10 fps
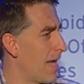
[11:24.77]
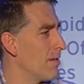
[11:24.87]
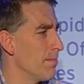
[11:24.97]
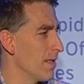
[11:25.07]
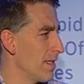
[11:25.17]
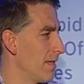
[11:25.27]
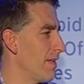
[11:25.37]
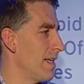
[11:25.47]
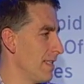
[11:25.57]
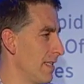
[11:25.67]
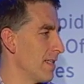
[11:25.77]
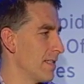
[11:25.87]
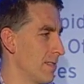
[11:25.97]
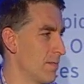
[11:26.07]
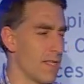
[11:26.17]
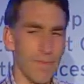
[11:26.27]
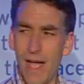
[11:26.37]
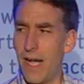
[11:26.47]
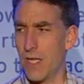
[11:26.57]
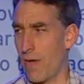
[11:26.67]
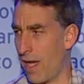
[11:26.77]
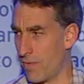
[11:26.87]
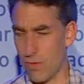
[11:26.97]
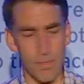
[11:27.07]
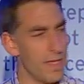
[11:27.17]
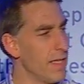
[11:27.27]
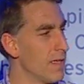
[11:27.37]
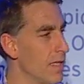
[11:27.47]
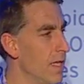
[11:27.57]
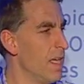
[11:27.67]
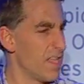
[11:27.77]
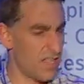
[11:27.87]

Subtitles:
I don't believe in idealism. Somehow you have to appeal